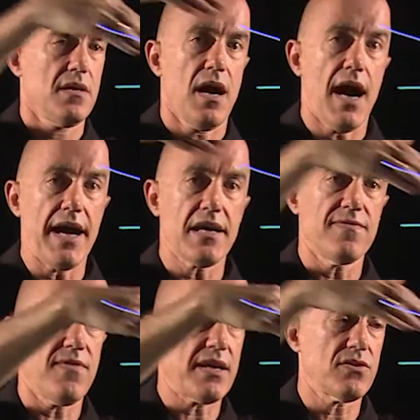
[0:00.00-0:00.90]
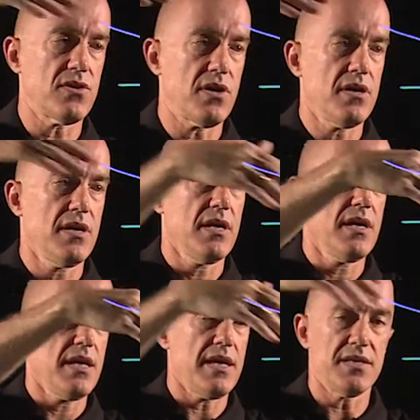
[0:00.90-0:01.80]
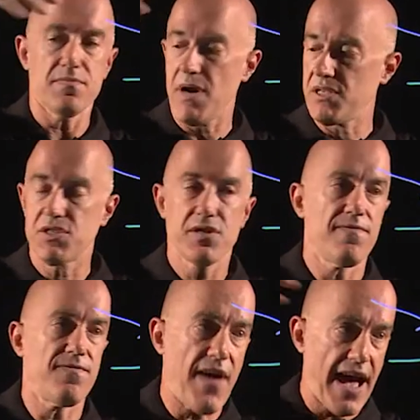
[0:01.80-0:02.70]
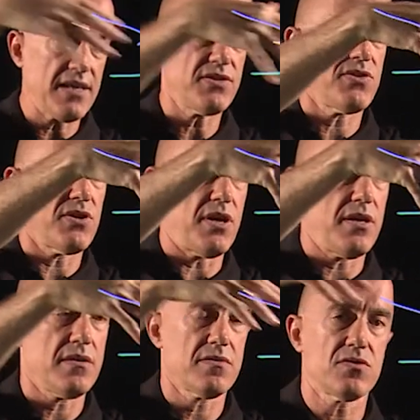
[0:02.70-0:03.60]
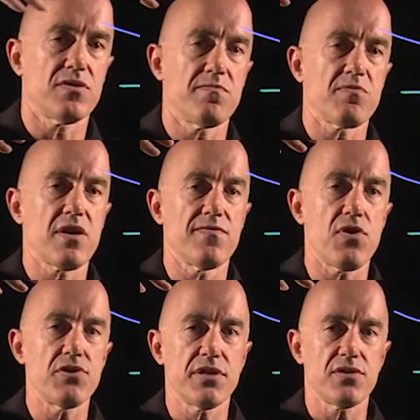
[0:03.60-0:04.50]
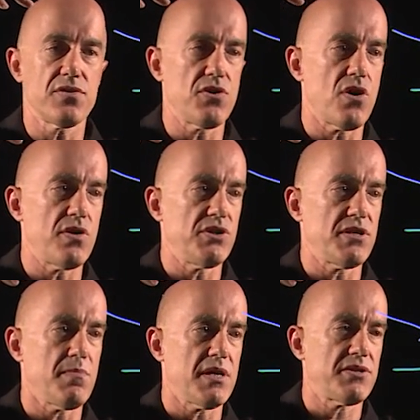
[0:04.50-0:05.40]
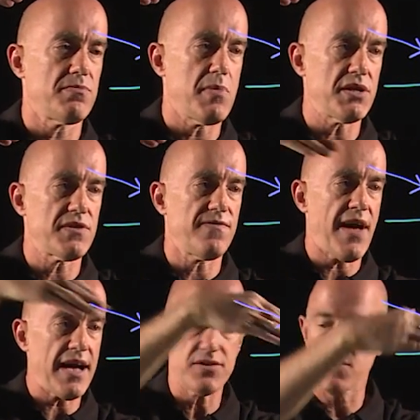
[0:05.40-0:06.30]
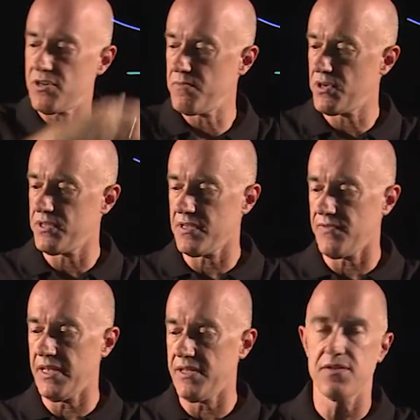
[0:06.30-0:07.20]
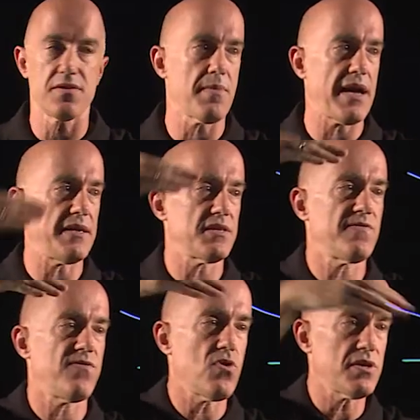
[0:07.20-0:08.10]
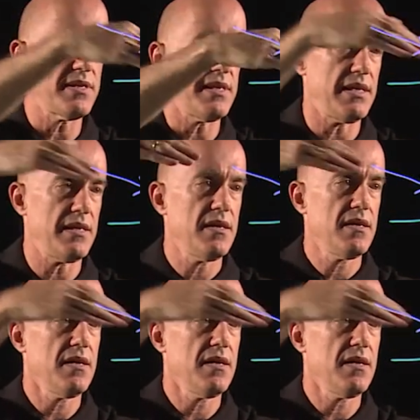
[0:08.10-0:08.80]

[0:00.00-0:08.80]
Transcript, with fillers: eigenvector is much faster, converging to the origin much, much faster because of e to the minus 4t